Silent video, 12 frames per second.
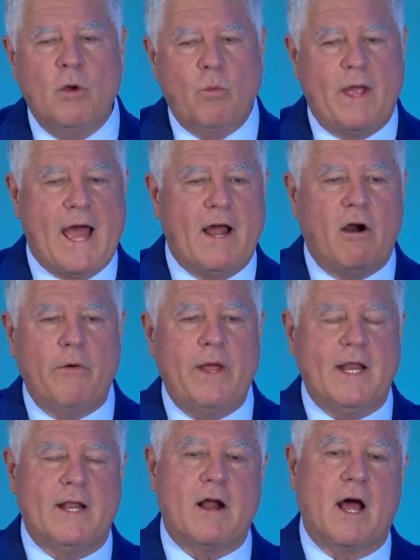We had
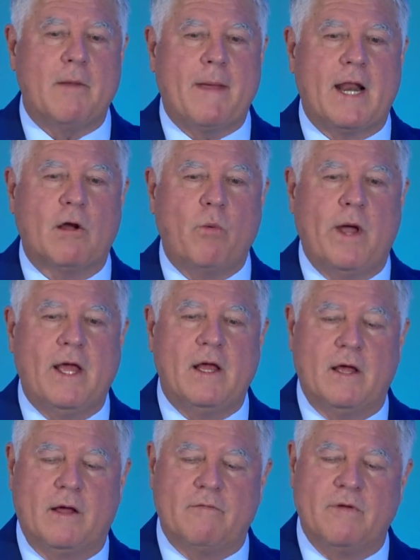already an automatic way
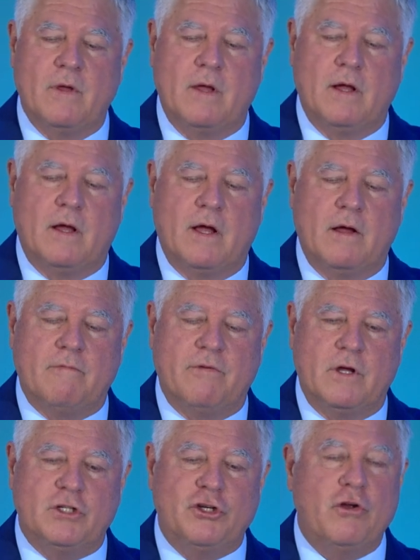of
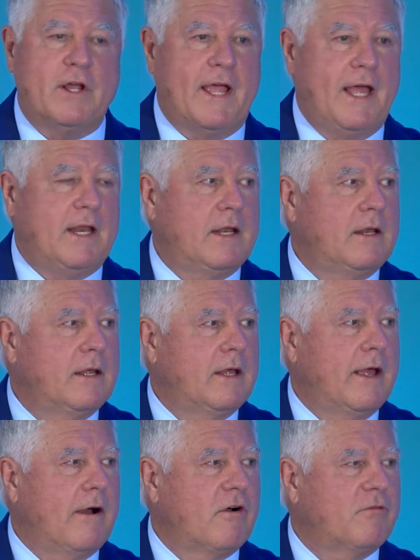adjudicating
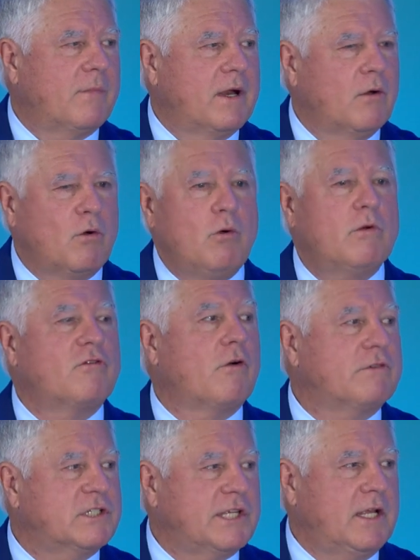errors, but who was
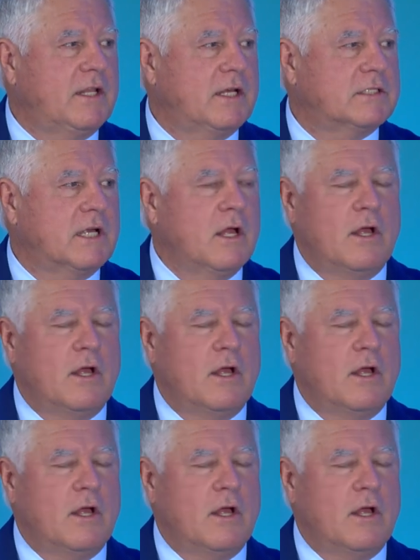overseeing this?